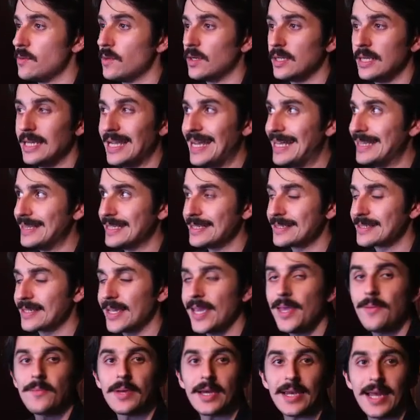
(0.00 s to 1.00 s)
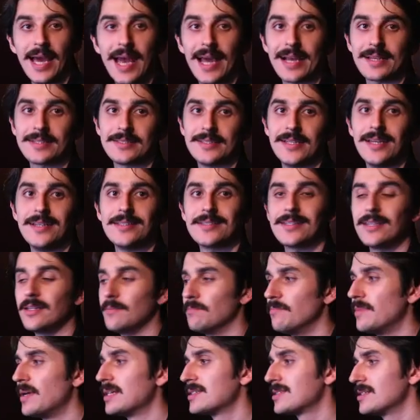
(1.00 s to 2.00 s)
in the team can access and
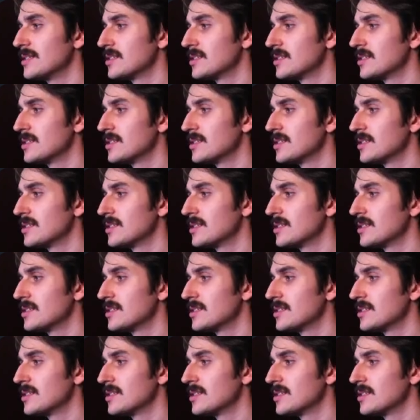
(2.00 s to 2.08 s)
message.